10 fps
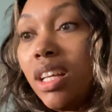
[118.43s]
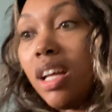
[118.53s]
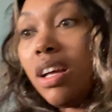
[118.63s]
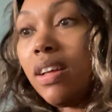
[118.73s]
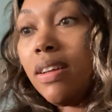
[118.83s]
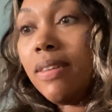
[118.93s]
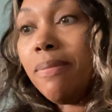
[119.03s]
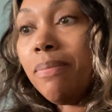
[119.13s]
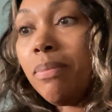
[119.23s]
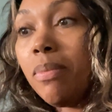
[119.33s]

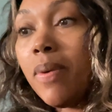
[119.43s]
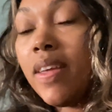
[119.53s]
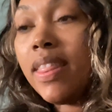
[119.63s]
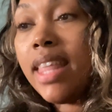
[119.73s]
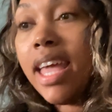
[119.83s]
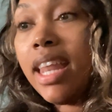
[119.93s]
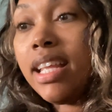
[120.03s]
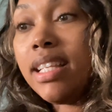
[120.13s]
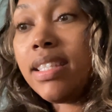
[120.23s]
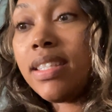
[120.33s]
Um, that
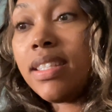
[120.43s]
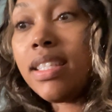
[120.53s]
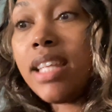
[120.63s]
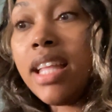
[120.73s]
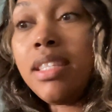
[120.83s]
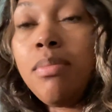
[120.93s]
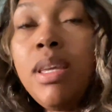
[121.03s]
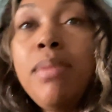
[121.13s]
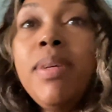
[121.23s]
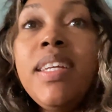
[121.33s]
is said to
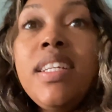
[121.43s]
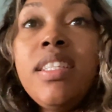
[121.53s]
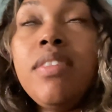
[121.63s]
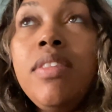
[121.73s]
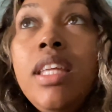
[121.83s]
be because of